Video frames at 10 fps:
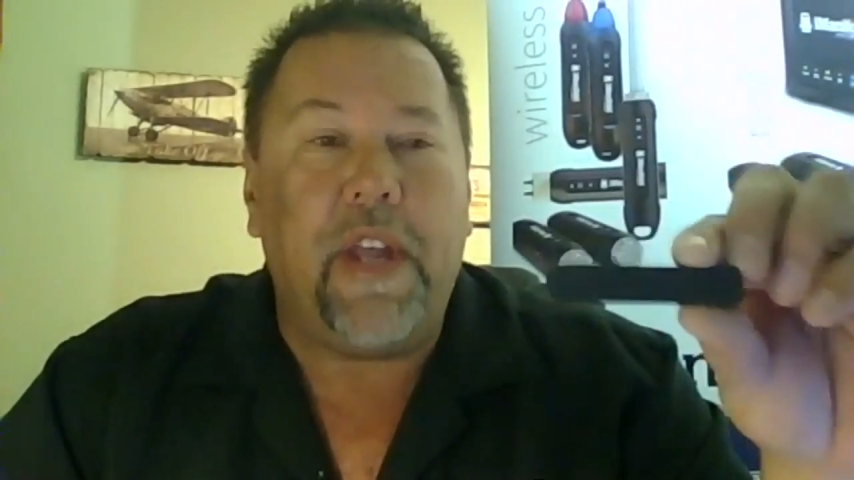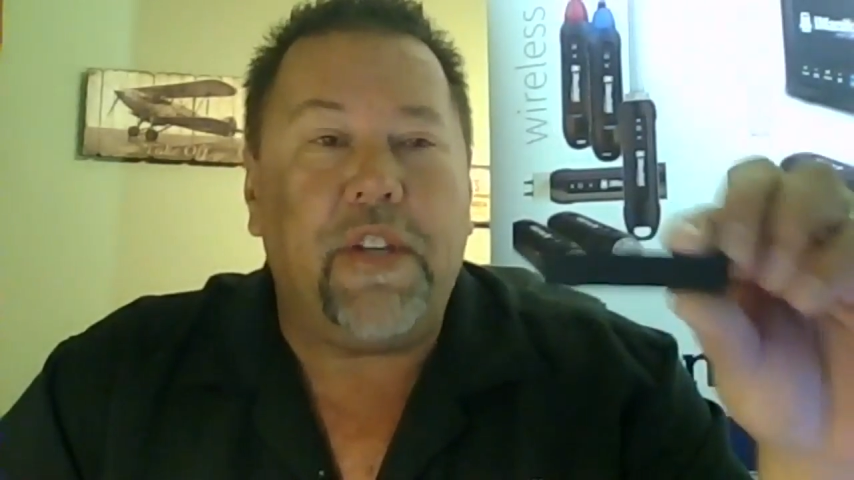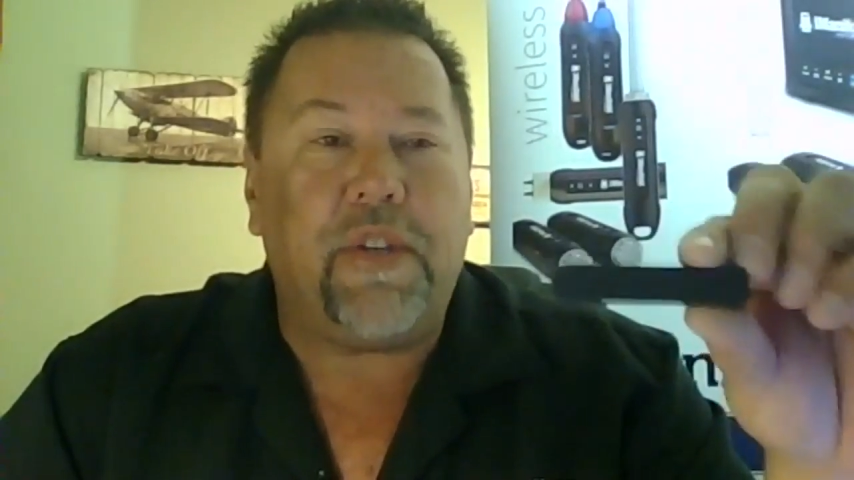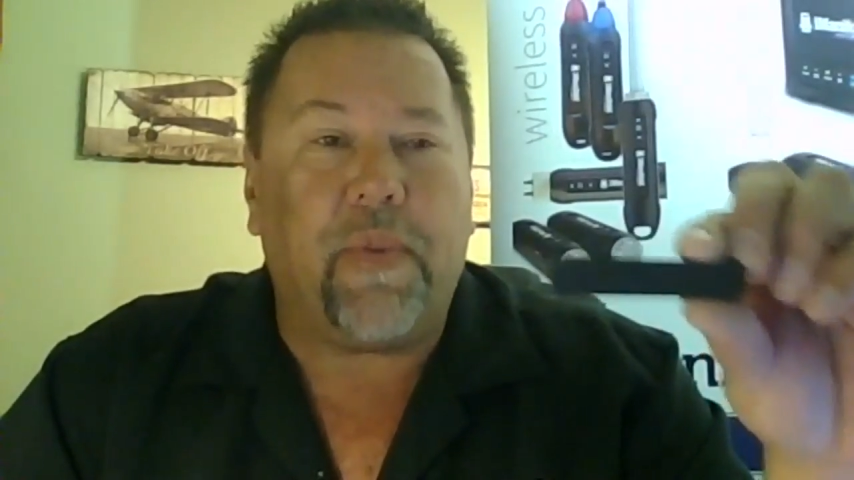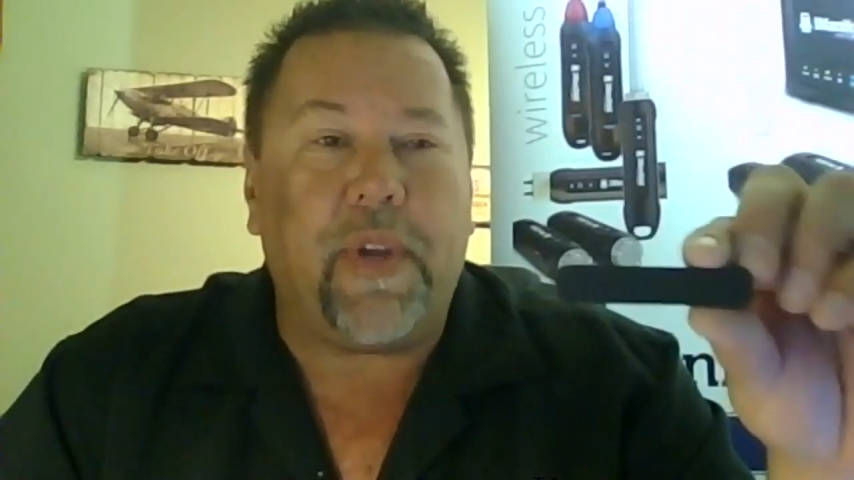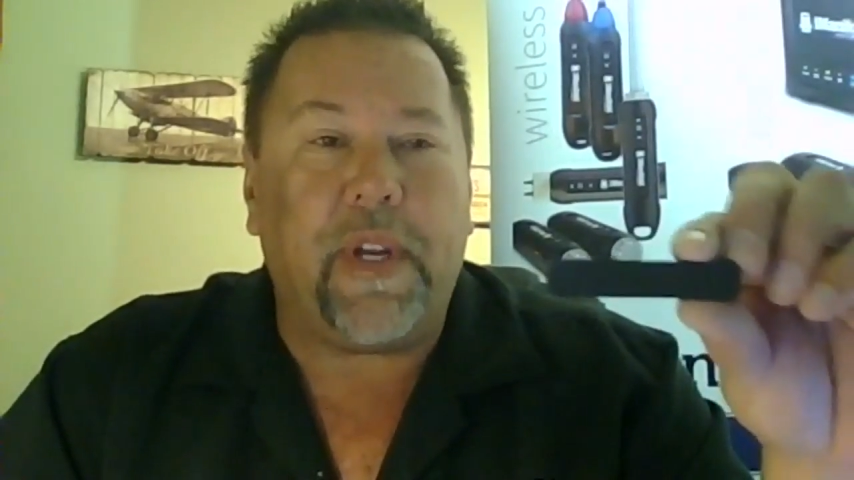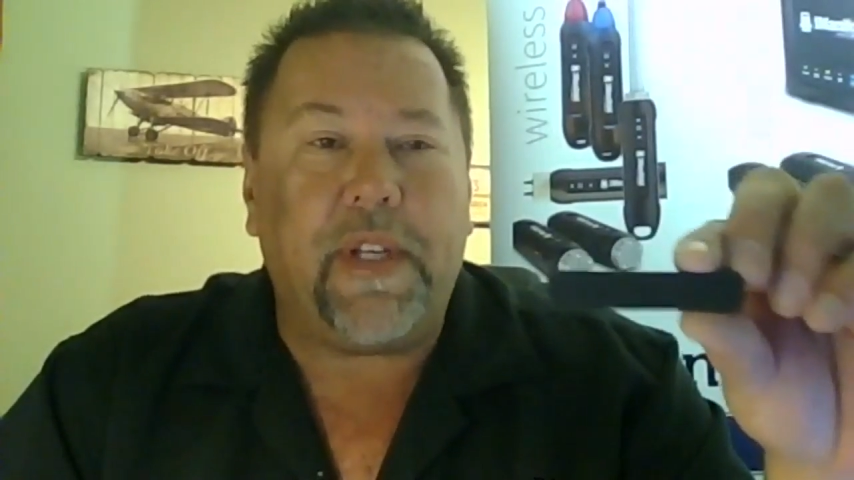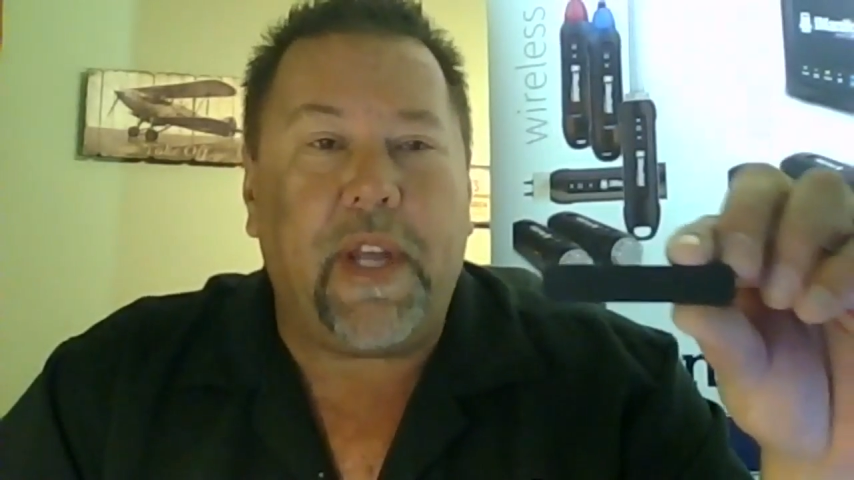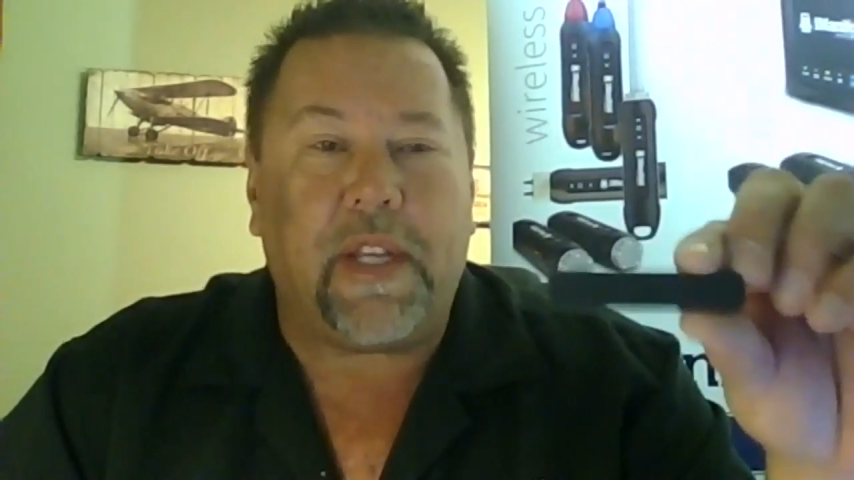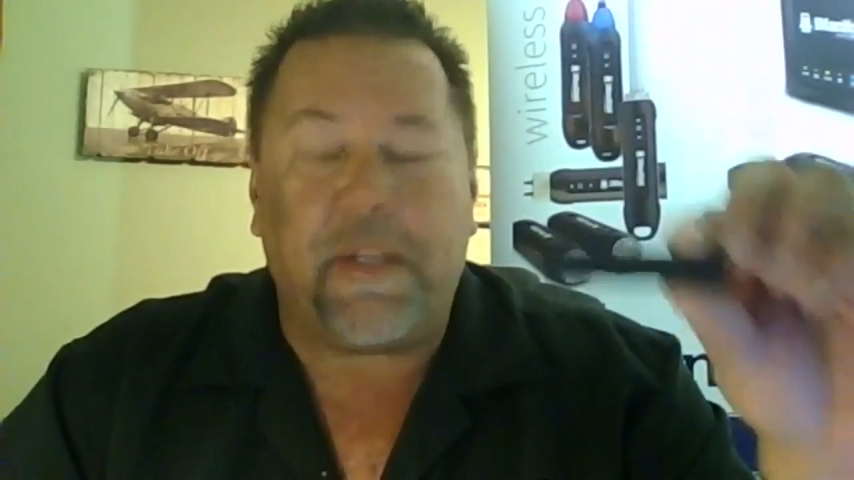so we're going to
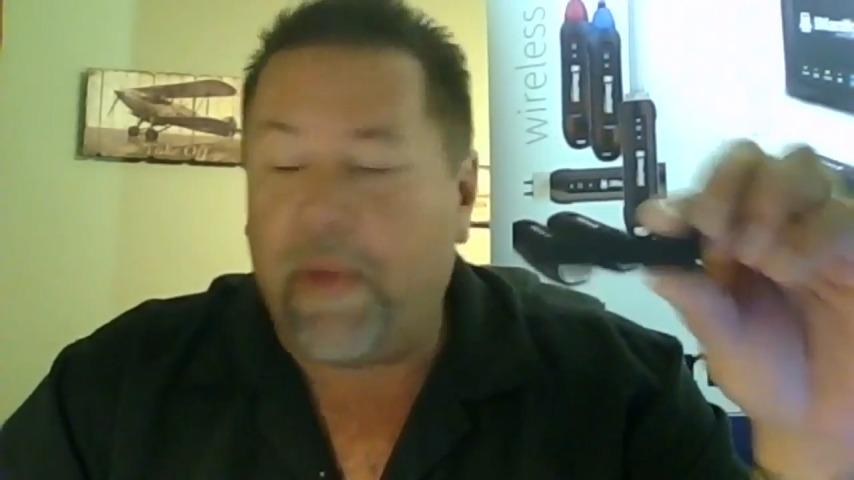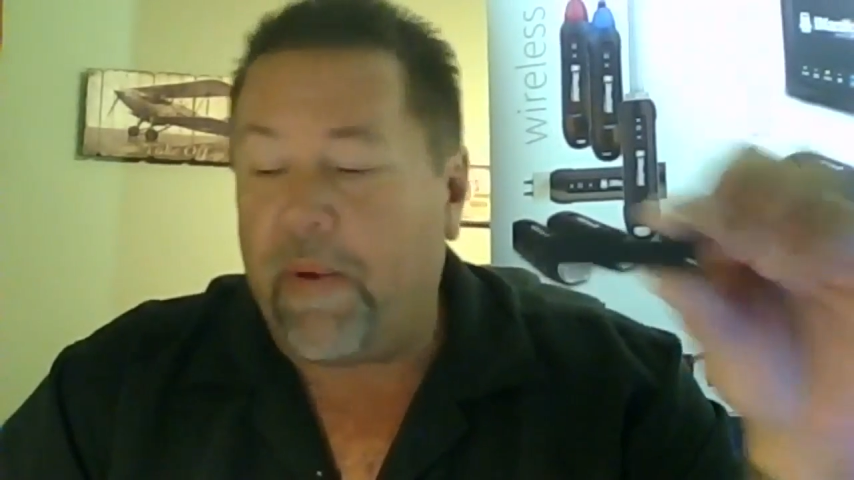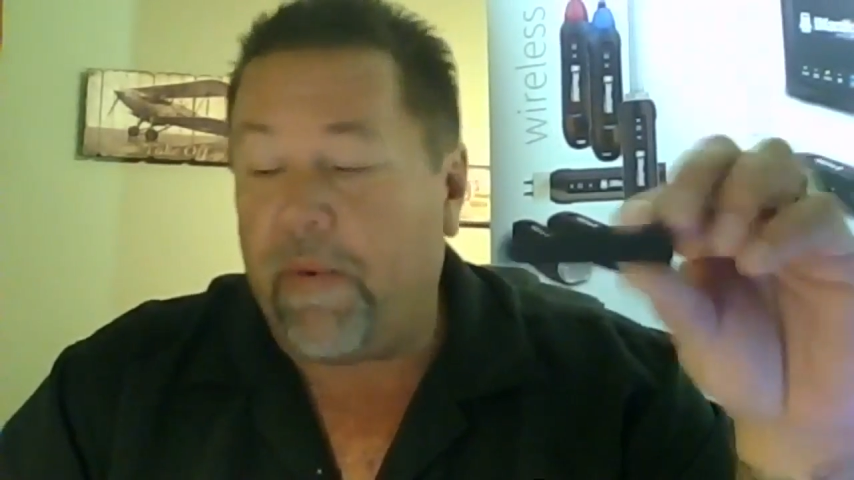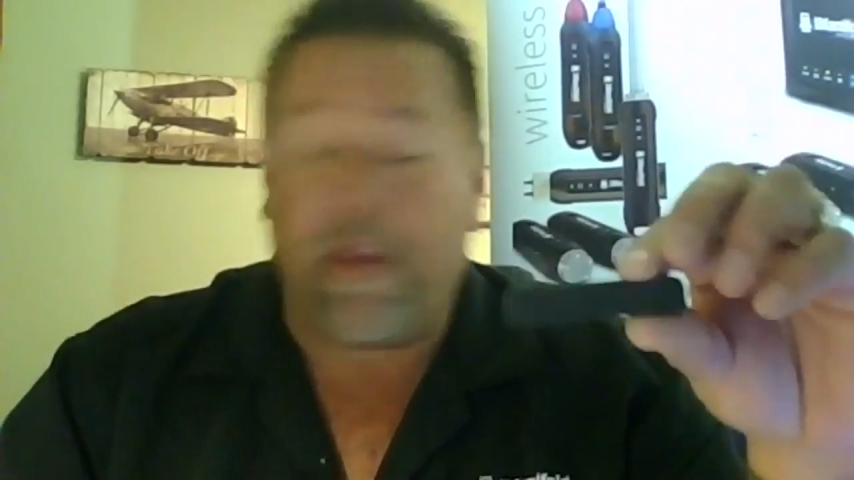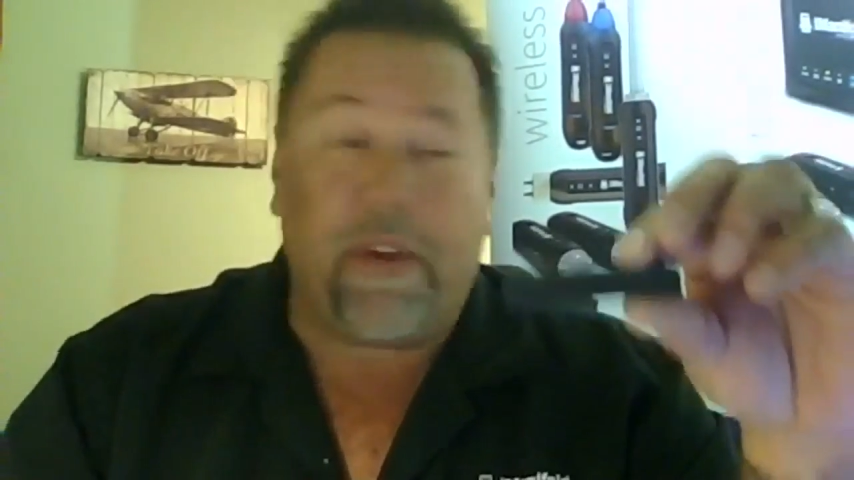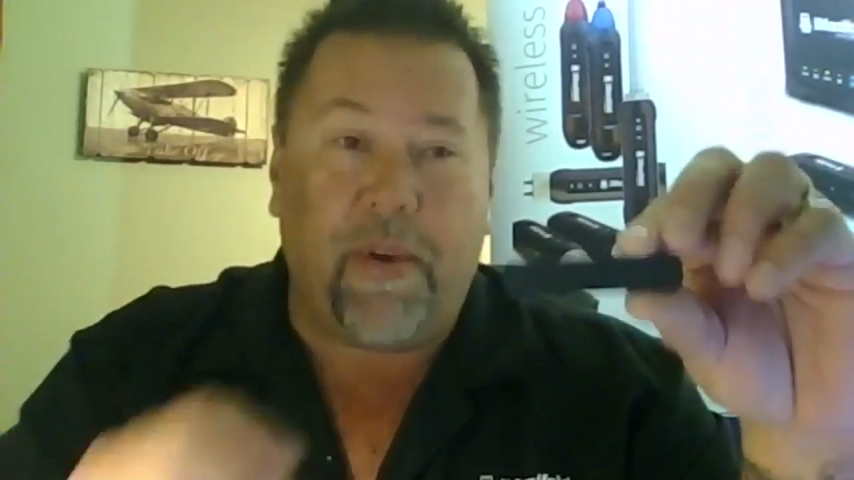take this plug and we're going